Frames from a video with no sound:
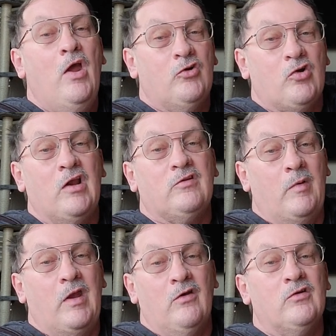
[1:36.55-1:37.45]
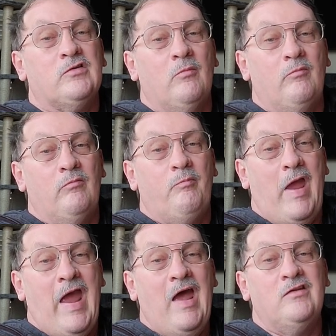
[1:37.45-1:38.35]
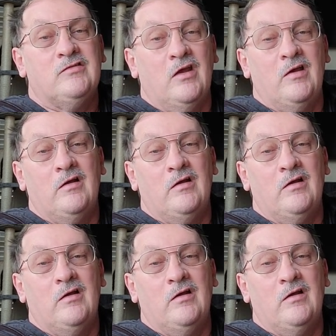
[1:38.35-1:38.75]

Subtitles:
trust me, there's some pads